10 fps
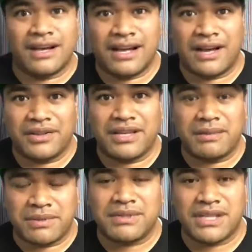how they
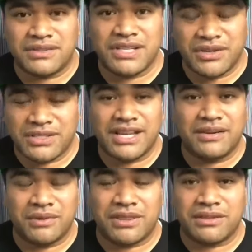keep themselves
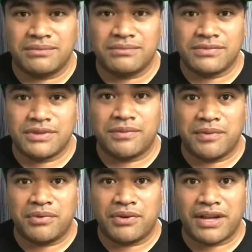entertained with the
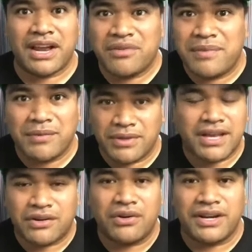swimming pool. And I remember
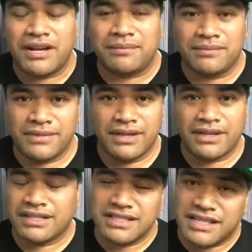that growing up.
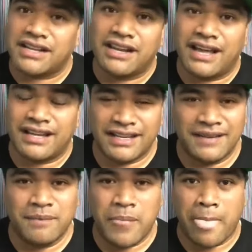Doesn't take a lot.
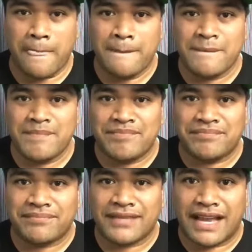
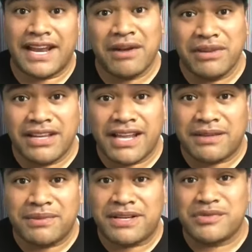And I really like
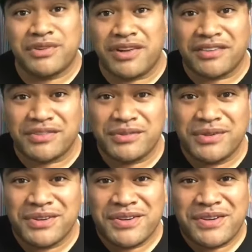it because we don't have to,
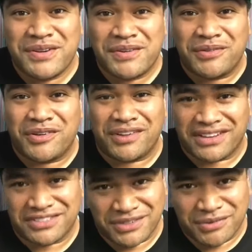well, I
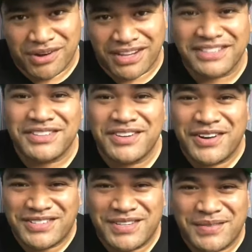should walk,
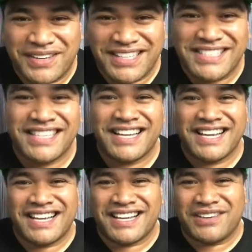go to the beach,
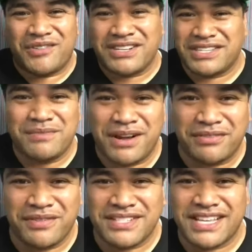wash them off
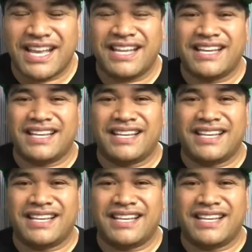from the sand,